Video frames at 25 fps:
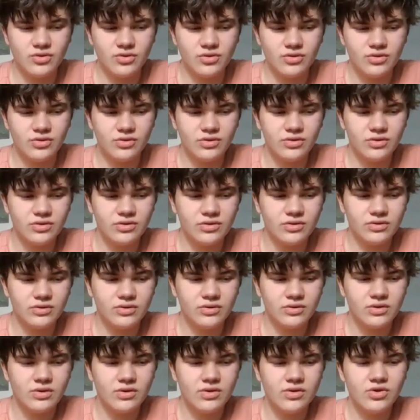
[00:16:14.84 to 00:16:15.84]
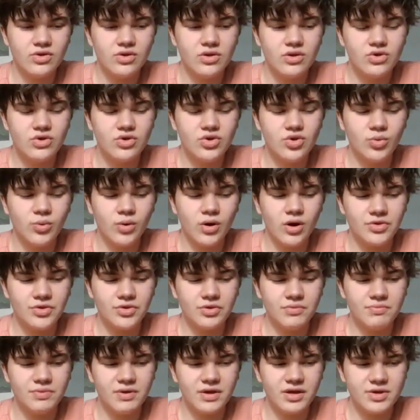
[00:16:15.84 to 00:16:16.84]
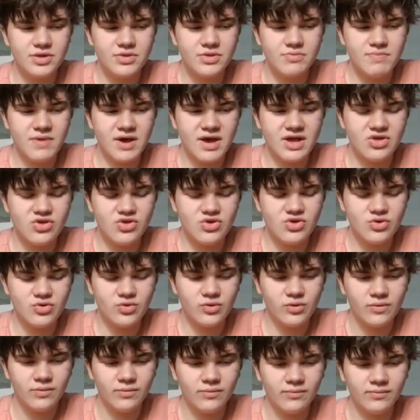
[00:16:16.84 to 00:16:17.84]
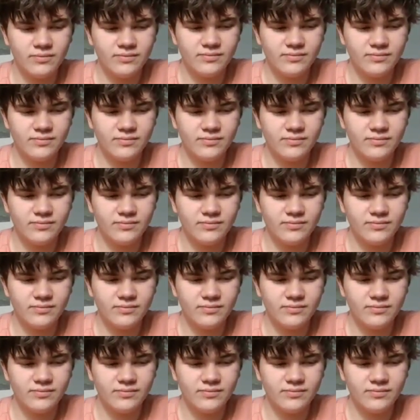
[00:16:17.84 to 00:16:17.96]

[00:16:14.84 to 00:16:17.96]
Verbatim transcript: a, I'm a who? You are the biggest banjo.